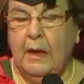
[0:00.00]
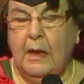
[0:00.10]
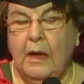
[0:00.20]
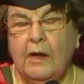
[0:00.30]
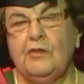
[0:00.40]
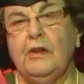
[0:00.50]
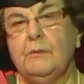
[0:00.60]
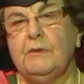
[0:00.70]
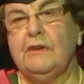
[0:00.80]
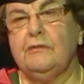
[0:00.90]
Actually,
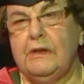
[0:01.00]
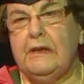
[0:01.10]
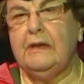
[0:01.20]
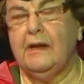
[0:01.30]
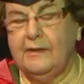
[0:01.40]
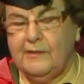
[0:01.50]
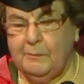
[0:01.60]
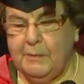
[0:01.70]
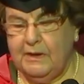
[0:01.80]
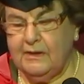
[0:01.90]
what I'd really like to
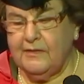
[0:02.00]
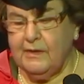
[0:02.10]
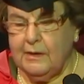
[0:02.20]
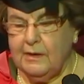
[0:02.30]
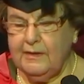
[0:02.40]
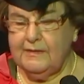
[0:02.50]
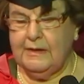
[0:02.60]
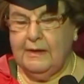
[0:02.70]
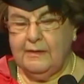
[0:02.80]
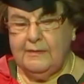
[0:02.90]
have been is an
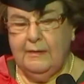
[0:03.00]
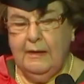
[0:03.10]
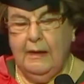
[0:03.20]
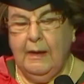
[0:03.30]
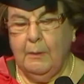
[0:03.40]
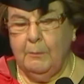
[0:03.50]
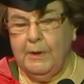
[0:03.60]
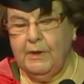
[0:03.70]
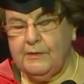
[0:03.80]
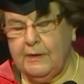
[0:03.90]
architect,
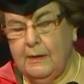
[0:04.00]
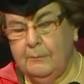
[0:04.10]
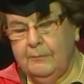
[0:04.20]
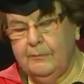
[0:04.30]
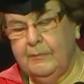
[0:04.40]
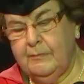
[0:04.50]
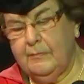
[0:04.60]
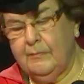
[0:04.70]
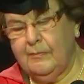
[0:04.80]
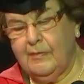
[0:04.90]
but
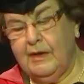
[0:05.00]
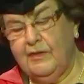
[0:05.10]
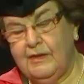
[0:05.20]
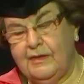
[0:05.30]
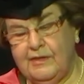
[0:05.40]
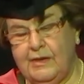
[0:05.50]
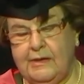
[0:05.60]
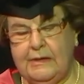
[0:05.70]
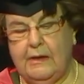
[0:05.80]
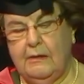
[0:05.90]
things didn't
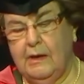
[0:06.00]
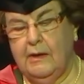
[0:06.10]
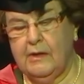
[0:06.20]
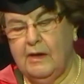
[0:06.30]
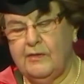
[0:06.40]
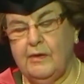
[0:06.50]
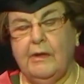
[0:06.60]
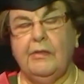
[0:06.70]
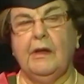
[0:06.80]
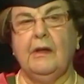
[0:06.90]
turn out like that. So
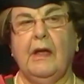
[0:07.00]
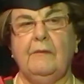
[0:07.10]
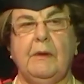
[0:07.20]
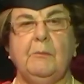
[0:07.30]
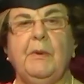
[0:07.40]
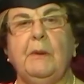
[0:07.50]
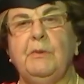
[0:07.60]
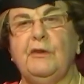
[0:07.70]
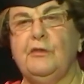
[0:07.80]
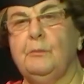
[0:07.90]
I think having
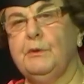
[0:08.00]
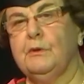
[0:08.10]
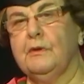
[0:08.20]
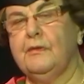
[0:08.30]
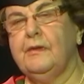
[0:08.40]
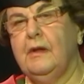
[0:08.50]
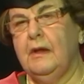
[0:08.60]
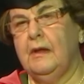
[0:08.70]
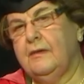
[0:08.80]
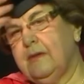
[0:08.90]
published books
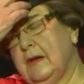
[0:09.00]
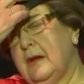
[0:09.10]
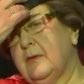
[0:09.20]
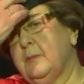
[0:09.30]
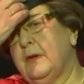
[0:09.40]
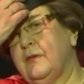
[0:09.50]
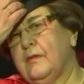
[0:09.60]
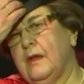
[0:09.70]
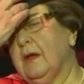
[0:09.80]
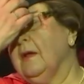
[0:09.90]
is the next best thing